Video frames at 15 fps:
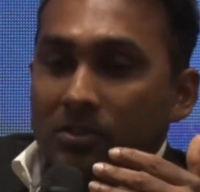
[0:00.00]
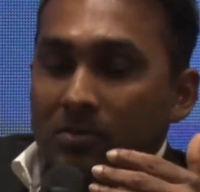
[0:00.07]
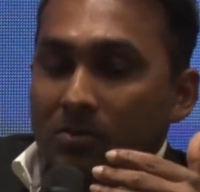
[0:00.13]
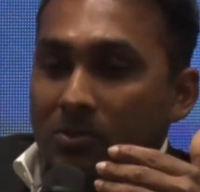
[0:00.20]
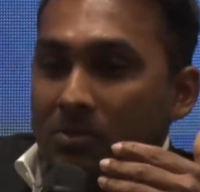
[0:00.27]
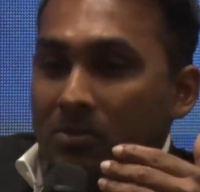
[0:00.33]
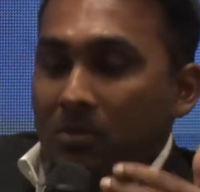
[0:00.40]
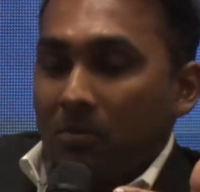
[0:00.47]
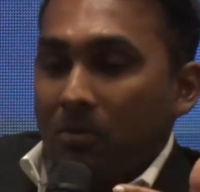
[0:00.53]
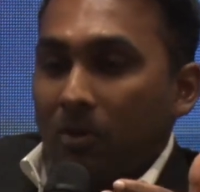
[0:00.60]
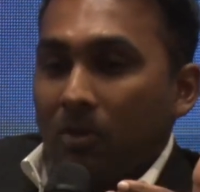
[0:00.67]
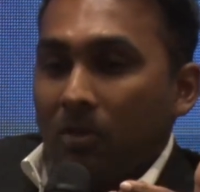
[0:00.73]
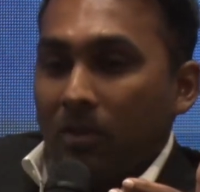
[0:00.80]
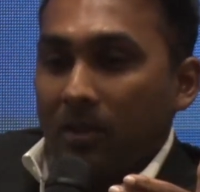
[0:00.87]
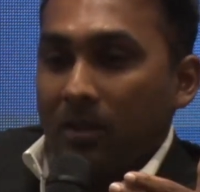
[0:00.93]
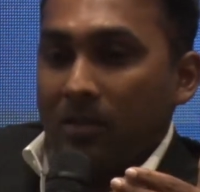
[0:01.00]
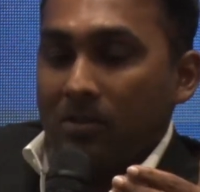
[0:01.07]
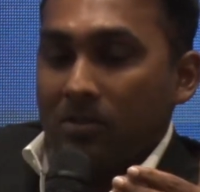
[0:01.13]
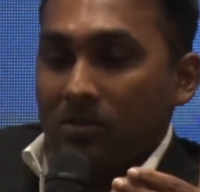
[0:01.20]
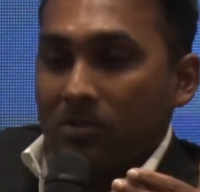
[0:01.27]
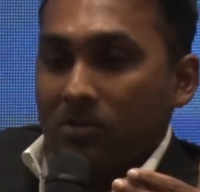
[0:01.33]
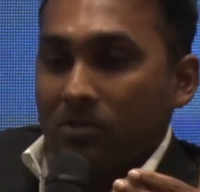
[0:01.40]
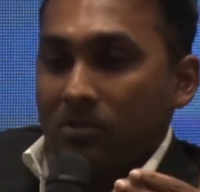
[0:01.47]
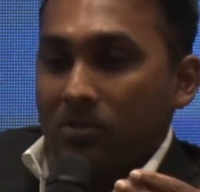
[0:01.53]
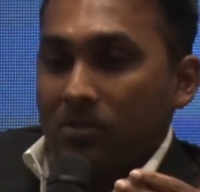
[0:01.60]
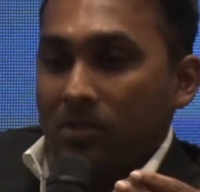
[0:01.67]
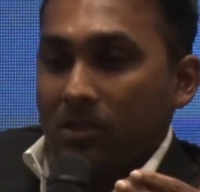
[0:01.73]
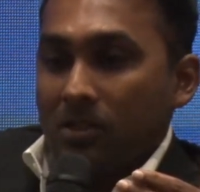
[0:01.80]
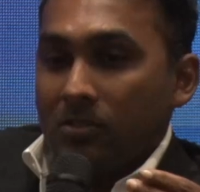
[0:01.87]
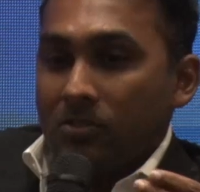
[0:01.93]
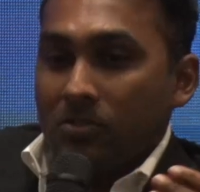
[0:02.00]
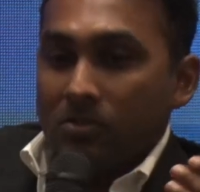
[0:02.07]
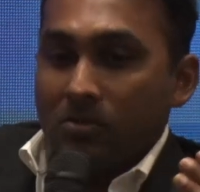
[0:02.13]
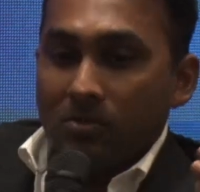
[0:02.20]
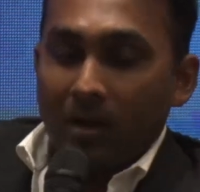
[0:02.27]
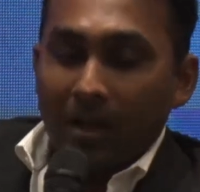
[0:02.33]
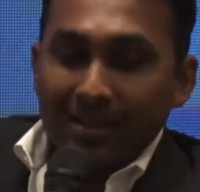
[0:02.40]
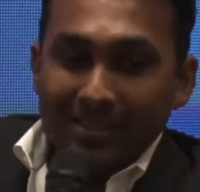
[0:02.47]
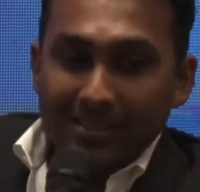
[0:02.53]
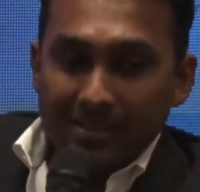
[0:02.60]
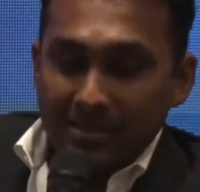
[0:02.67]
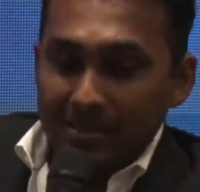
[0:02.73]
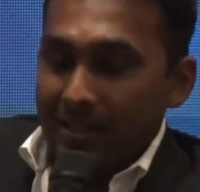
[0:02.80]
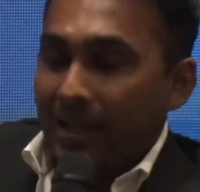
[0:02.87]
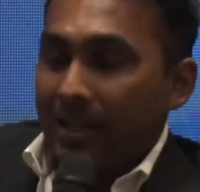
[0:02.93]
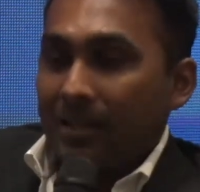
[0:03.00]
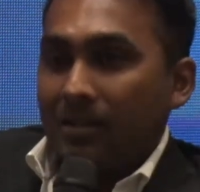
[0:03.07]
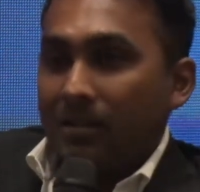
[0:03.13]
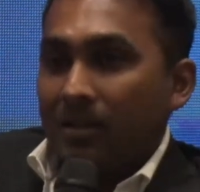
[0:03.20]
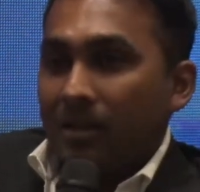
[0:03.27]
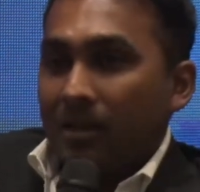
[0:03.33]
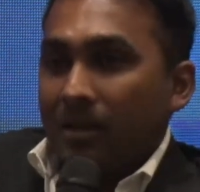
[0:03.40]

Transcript: the most important thing is to understand